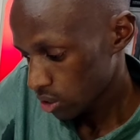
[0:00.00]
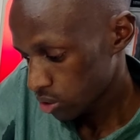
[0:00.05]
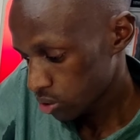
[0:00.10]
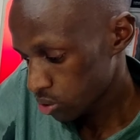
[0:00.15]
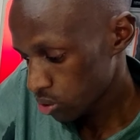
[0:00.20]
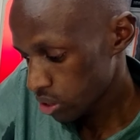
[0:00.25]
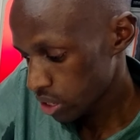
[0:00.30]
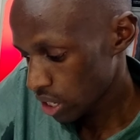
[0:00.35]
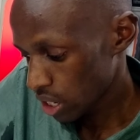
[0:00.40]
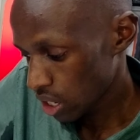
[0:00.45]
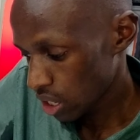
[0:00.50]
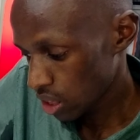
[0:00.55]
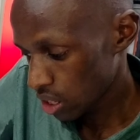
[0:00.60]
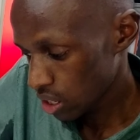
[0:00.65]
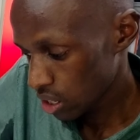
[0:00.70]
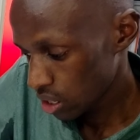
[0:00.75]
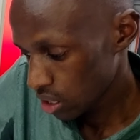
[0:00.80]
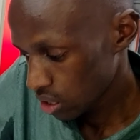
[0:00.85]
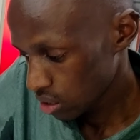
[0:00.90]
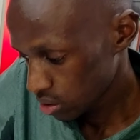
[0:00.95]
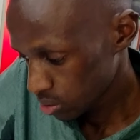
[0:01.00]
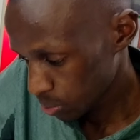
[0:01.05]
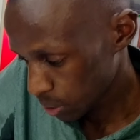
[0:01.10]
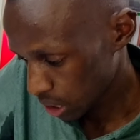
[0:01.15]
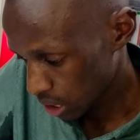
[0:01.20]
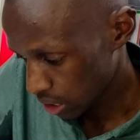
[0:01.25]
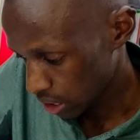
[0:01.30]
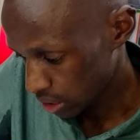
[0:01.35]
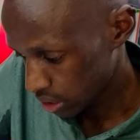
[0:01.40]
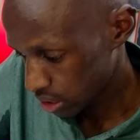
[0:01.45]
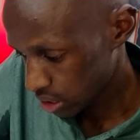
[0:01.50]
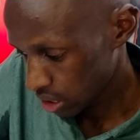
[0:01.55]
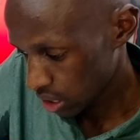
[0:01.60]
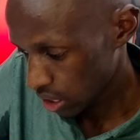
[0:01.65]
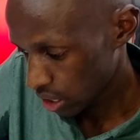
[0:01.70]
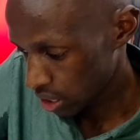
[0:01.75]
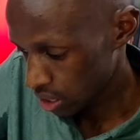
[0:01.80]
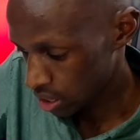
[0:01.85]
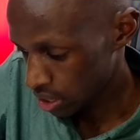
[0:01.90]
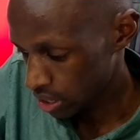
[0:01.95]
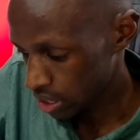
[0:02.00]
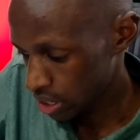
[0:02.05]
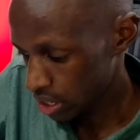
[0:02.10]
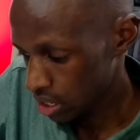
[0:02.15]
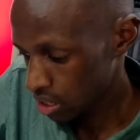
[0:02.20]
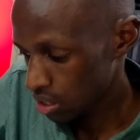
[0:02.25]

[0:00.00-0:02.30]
to the other speed lights. And